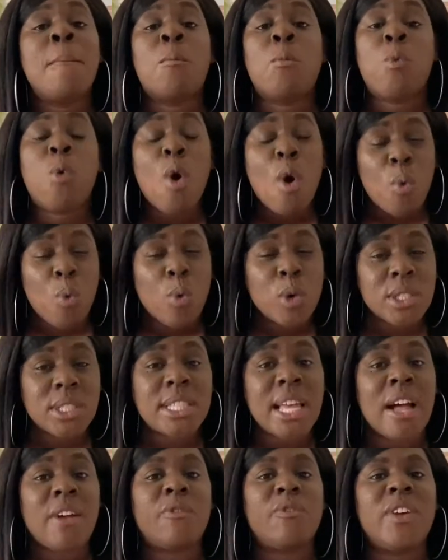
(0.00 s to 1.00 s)
What was
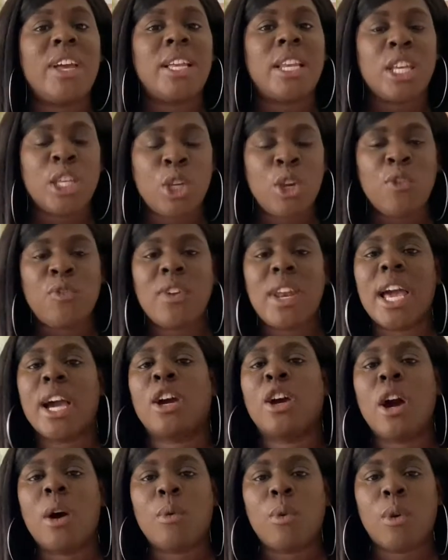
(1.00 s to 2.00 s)
that thing that you've
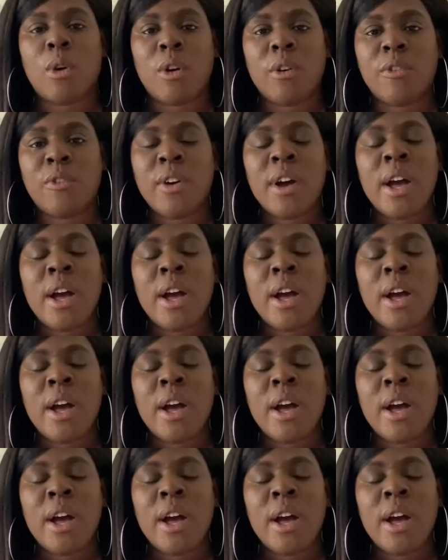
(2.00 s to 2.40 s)
let go of